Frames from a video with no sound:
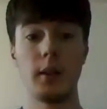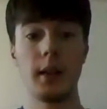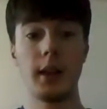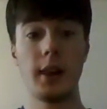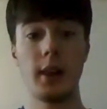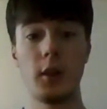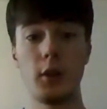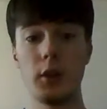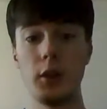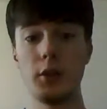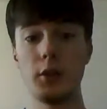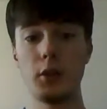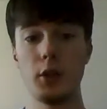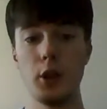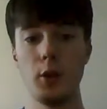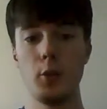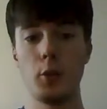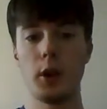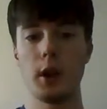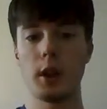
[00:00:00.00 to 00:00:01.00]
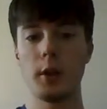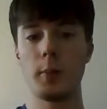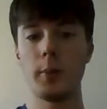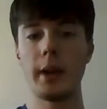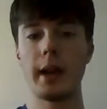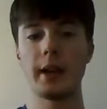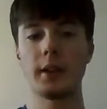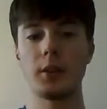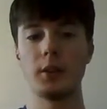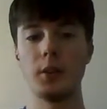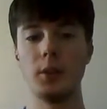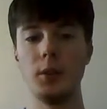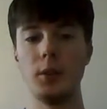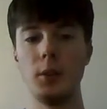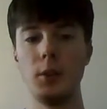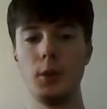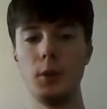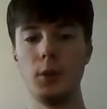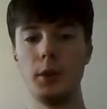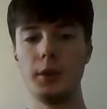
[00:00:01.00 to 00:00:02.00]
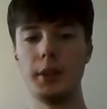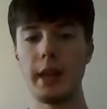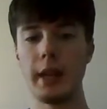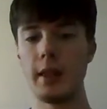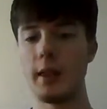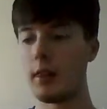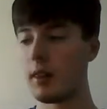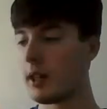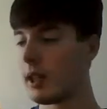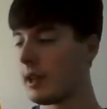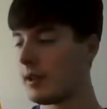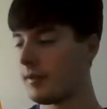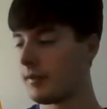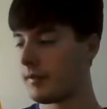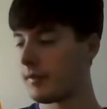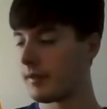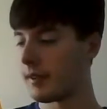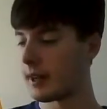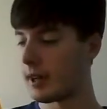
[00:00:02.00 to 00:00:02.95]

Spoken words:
Hello YouTube, welcome back to The Daily Life.